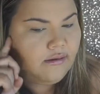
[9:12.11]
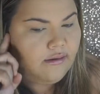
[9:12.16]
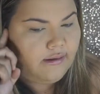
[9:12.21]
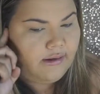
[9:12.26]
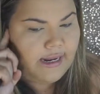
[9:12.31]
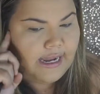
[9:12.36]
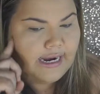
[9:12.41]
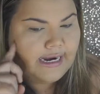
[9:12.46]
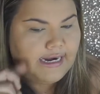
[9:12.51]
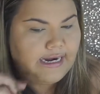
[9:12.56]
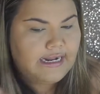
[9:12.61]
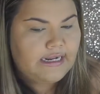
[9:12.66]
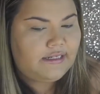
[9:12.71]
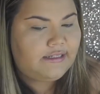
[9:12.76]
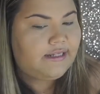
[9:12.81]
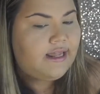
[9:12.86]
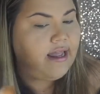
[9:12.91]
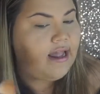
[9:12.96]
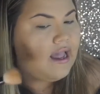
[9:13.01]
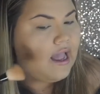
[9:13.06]
line
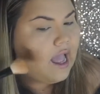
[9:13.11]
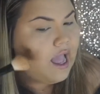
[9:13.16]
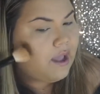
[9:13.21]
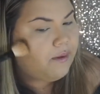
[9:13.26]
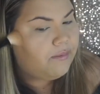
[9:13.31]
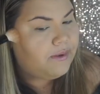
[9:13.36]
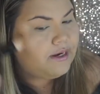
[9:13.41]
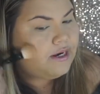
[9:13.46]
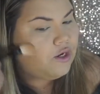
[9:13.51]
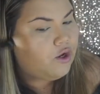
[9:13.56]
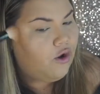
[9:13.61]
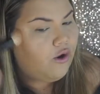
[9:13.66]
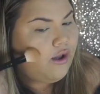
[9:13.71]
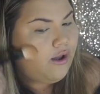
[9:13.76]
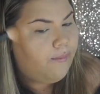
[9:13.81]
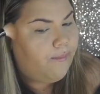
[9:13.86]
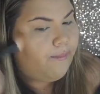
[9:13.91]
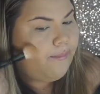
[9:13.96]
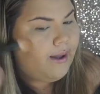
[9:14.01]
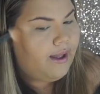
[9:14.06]
is. I'm gonna go
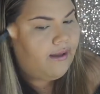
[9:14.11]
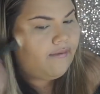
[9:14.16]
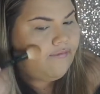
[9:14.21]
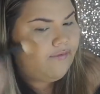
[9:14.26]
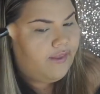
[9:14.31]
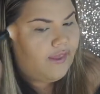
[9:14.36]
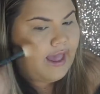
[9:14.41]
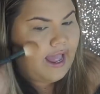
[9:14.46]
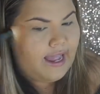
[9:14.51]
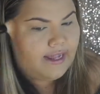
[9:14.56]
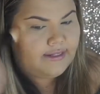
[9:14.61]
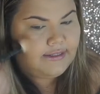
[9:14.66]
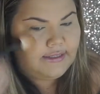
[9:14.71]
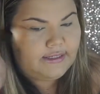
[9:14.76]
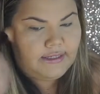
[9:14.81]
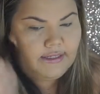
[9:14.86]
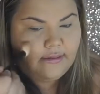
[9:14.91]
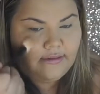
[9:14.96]
above that.